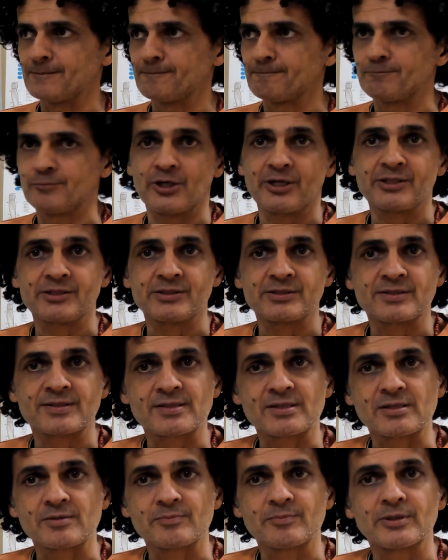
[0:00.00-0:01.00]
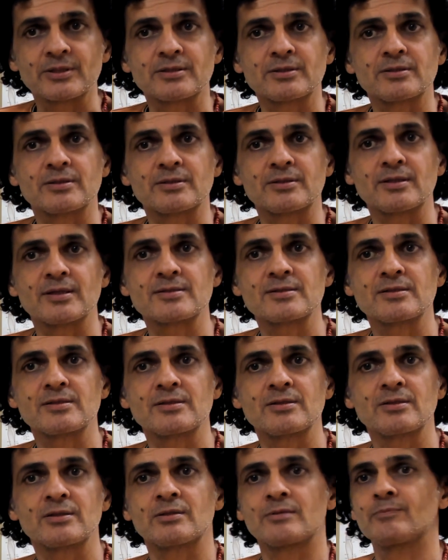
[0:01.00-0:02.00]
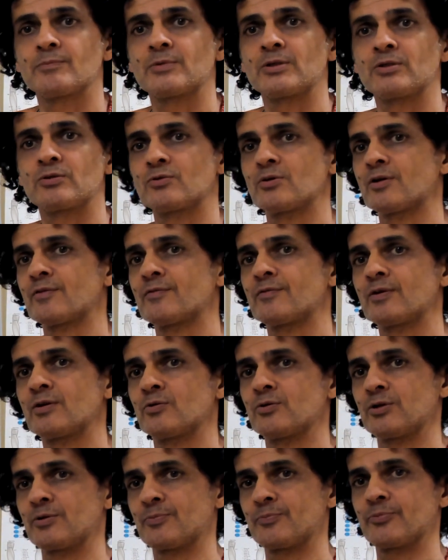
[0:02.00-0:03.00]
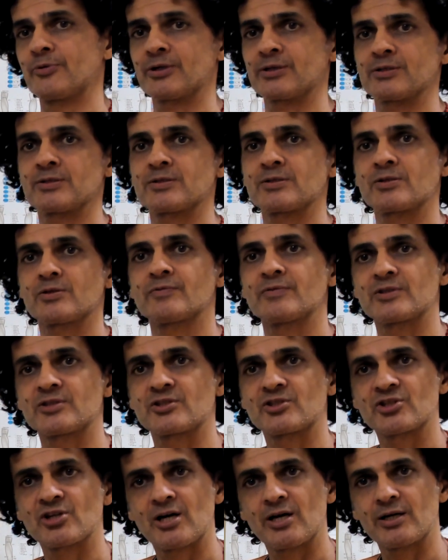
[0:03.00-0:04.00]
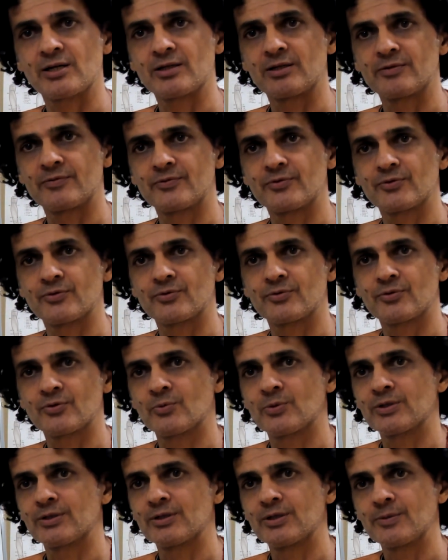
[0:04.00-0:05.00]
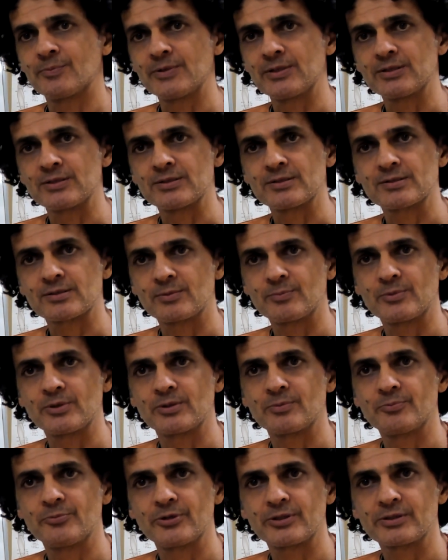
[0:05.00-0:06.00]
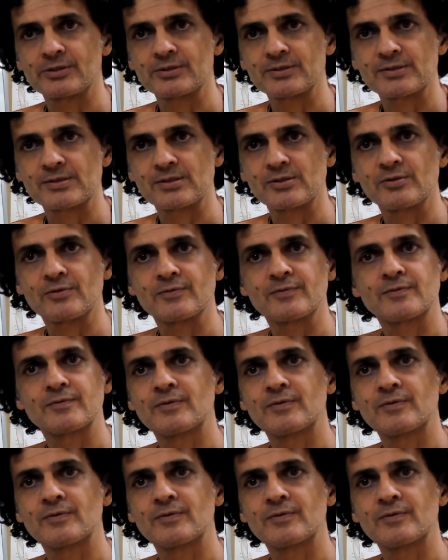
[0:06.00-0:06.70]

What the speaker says: pregnancy, but it doesn't mean to have only pregnancy of a child, if you know what I mean. It can be pregnancy of